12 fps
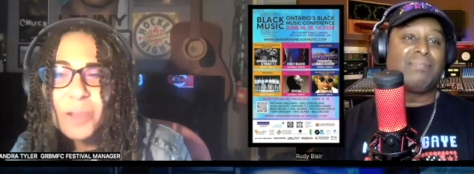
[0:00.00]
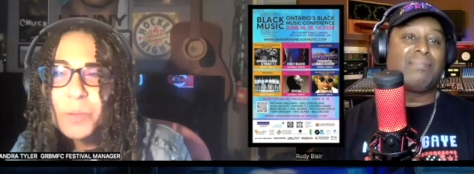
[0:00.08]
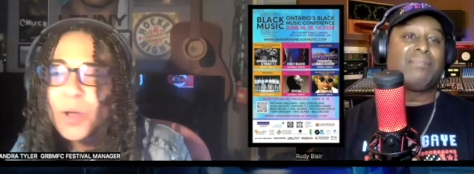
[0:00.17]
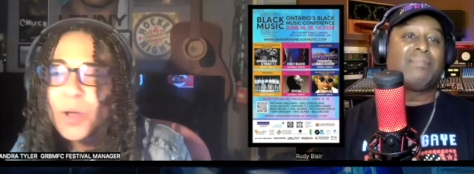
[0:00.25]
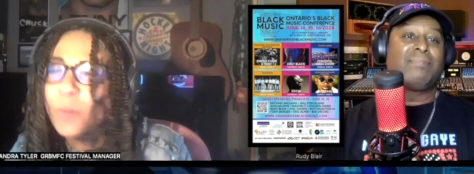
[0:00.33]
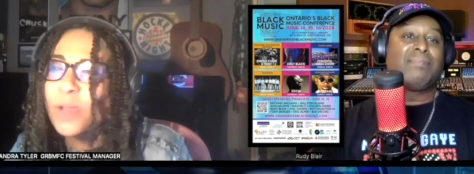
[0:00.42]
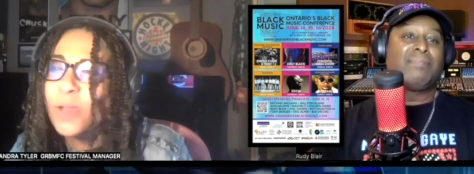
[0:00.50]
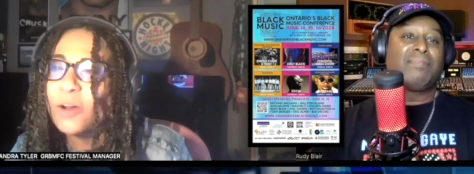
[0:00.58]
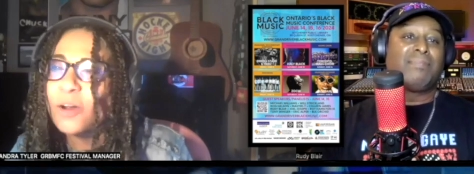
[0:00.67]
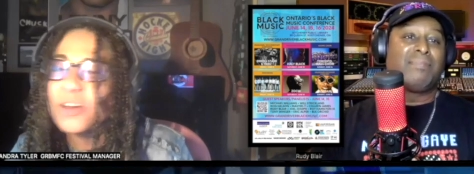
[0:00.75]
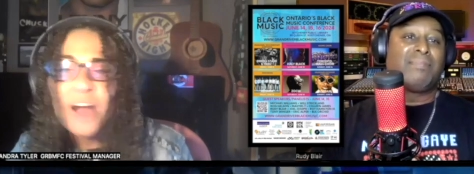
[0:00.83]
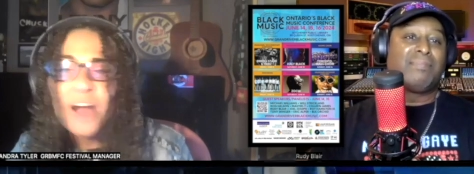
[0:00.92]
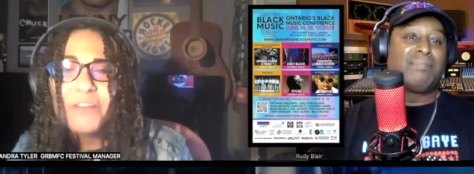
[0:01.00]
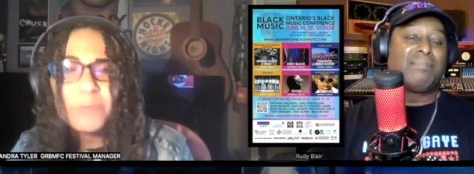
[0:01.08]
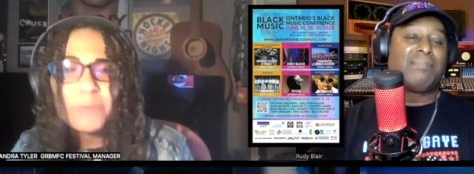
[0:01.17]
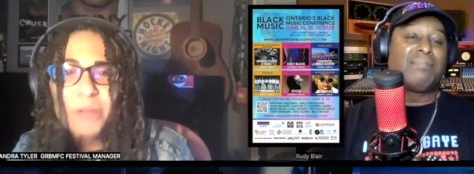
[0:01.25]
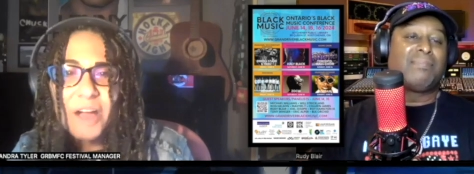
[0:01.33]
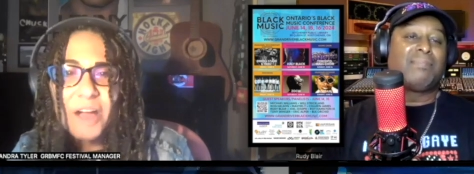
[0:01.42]
Speaker 1: We are a not for
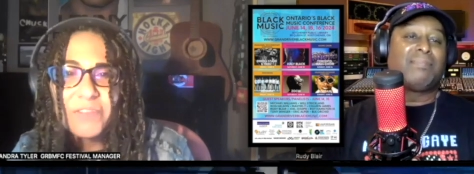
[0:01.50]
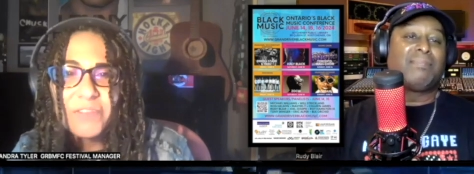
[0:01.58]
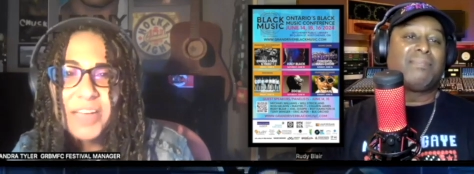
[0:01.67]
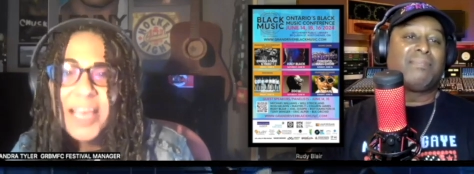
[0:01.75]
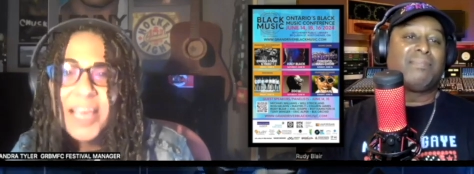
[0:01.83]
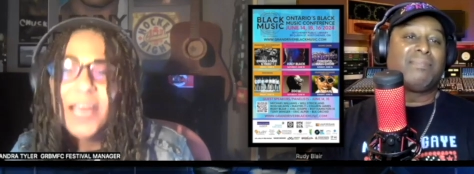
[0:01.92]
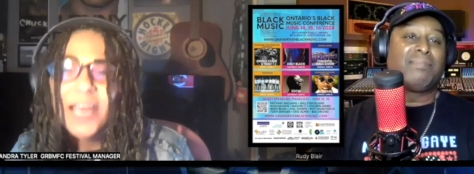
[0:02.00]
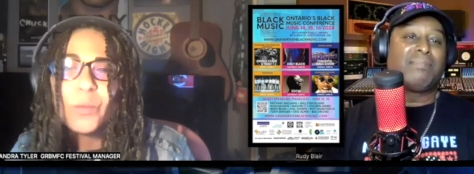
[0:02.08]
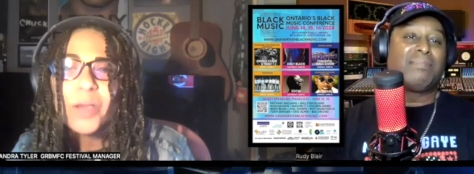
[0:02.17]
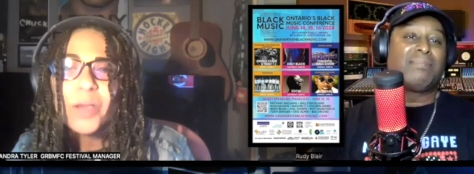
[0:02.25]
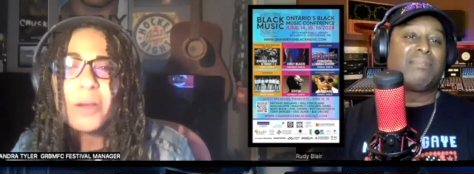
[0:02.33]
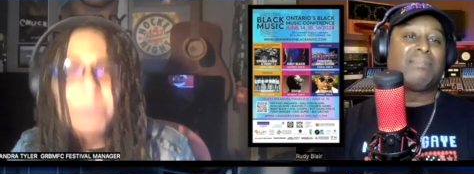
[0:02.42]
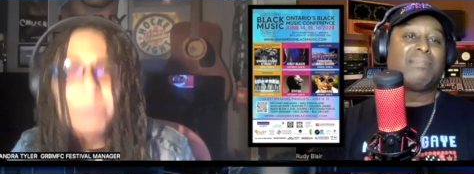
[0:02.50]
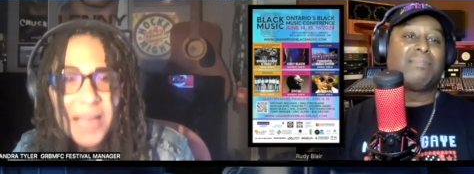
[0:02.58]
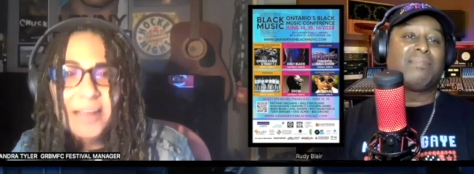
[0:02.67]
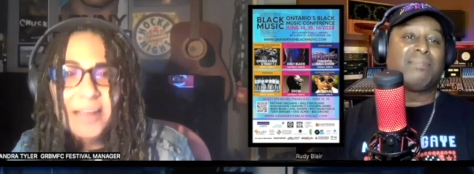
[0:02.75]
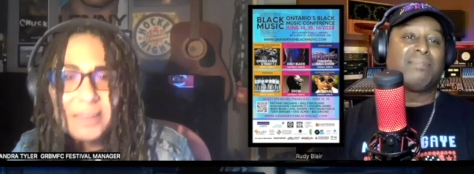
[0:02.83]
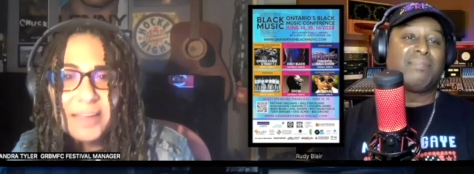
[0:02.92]
profit and we are a black
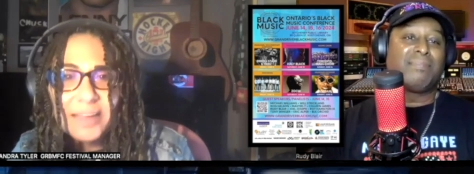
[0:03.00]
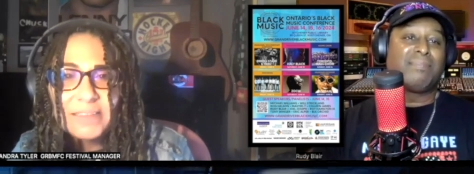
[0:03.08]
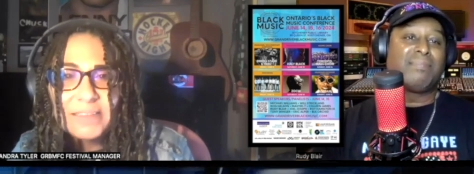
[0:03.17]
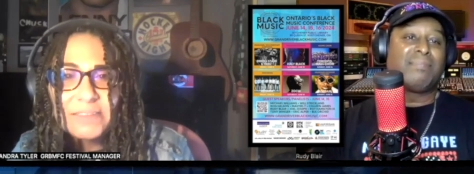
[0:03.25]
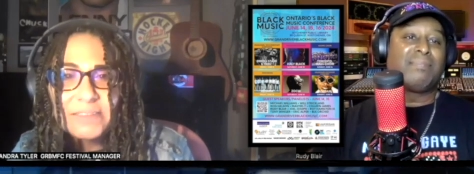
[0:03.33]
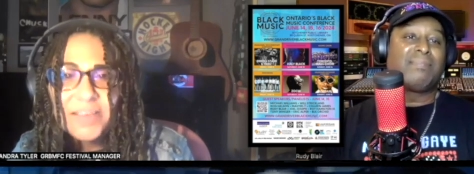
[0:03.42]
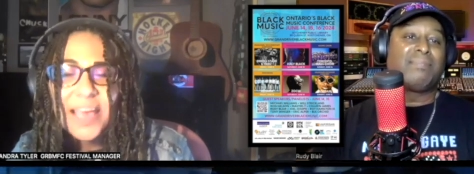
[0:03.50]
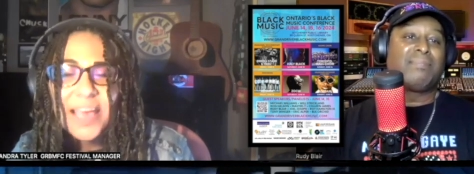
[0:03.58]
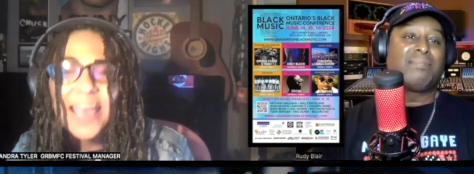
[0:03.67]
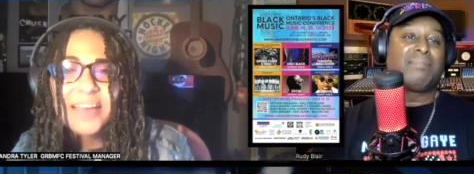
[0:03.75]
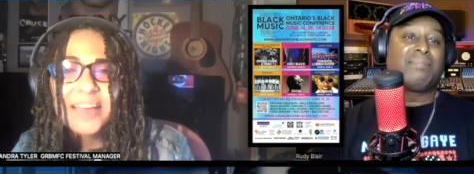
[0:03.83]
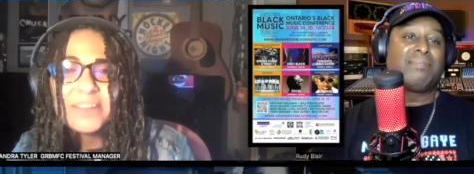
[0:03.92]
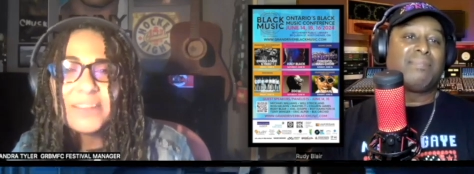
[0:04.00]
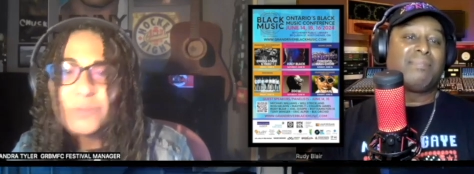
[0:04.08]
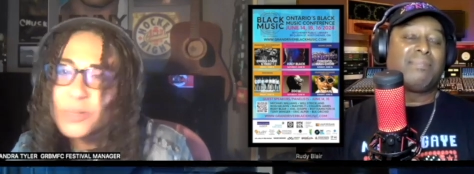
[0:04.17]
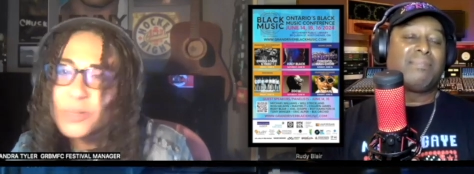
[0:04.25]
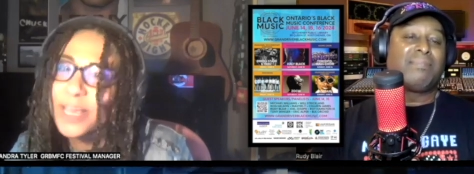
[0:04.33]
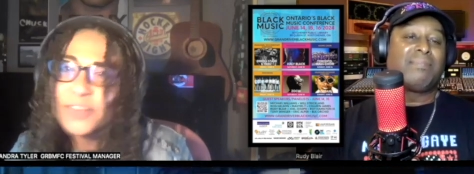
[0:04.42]
collective and Rudy
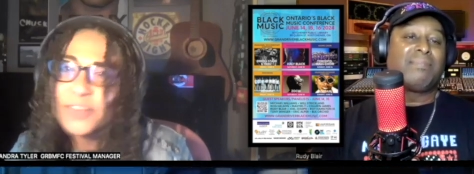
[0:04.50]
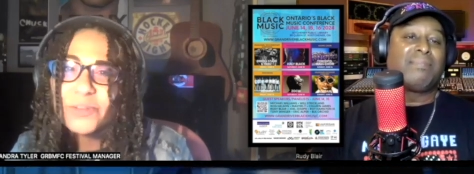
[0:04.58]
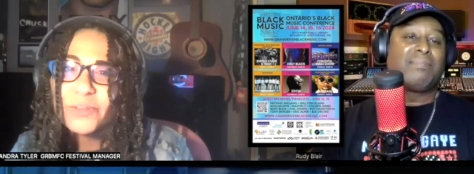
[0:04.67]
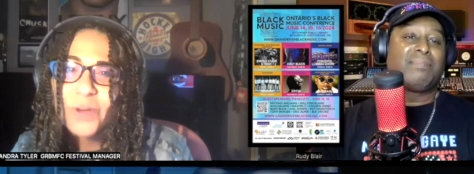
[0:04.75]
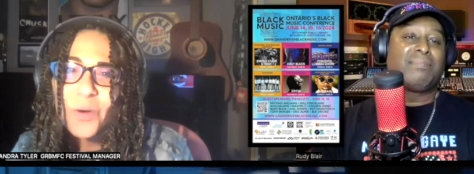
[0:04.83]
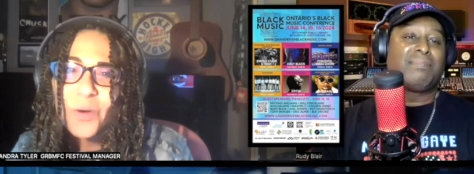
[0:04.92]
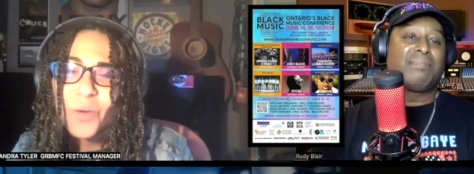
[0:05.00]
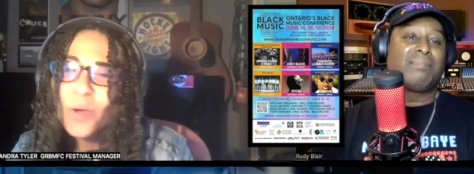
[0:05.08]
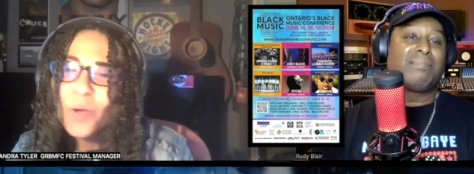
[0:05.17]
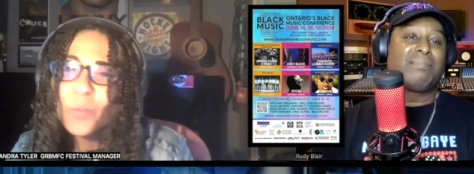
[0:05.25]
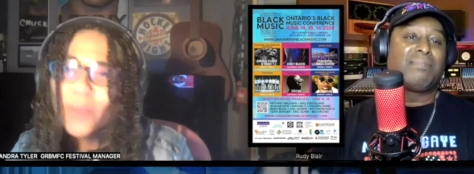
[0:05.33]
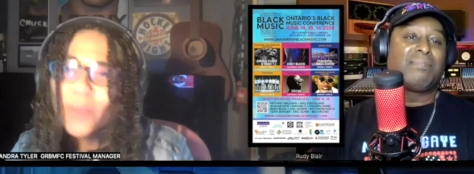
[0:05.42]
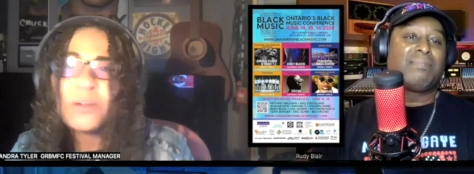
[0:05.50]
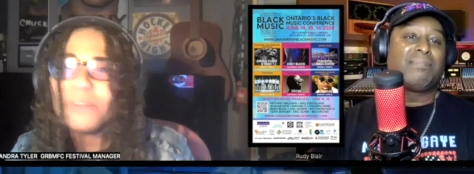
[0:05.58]
as you know, we are a